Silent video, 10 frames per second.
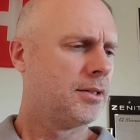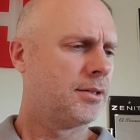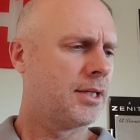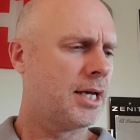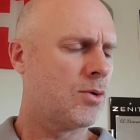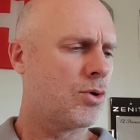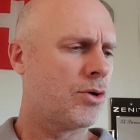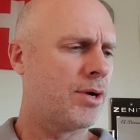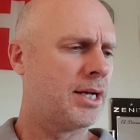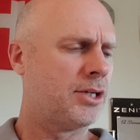They were
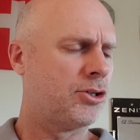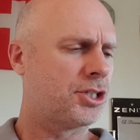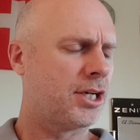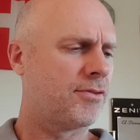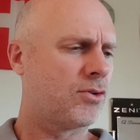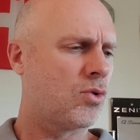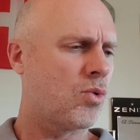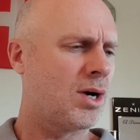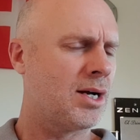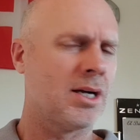around in Neuchâtel for a
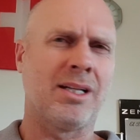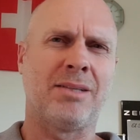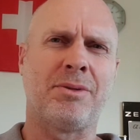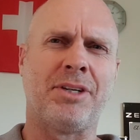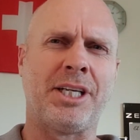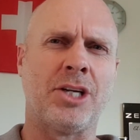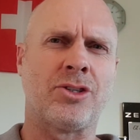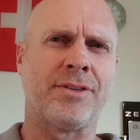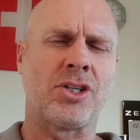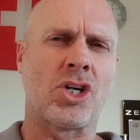while. An
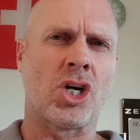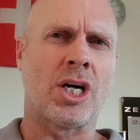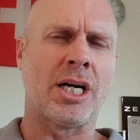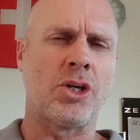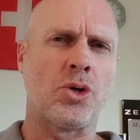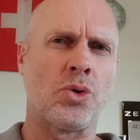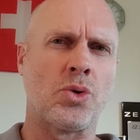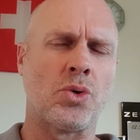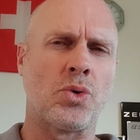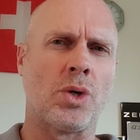ego-driven guy
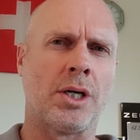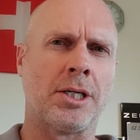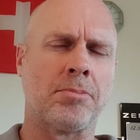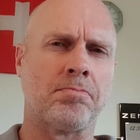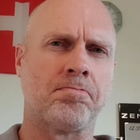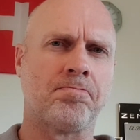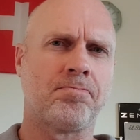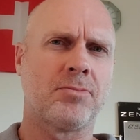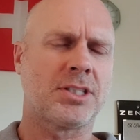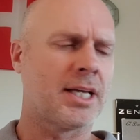who
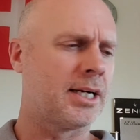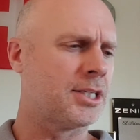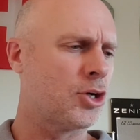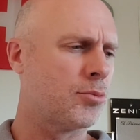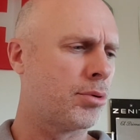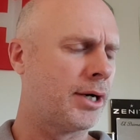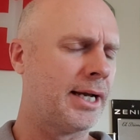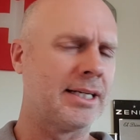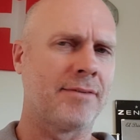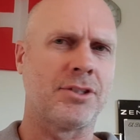started his own
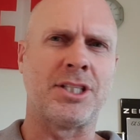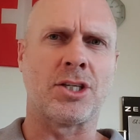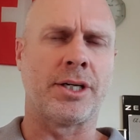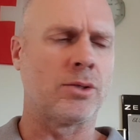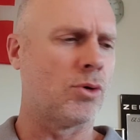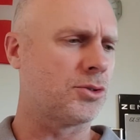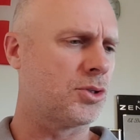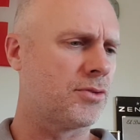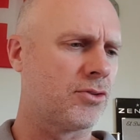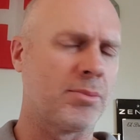brand after designing
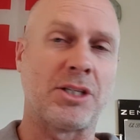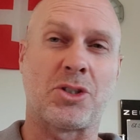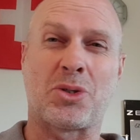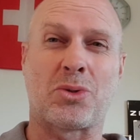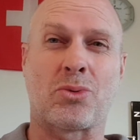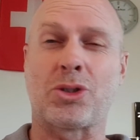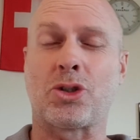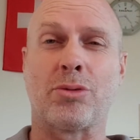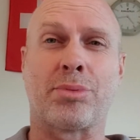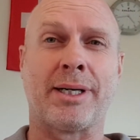watches for a bunch of watch
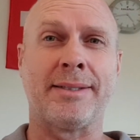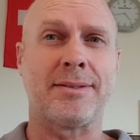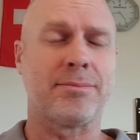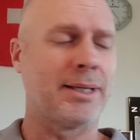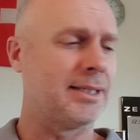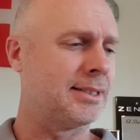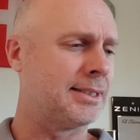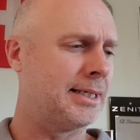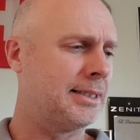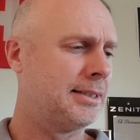group brands back in the
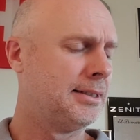day.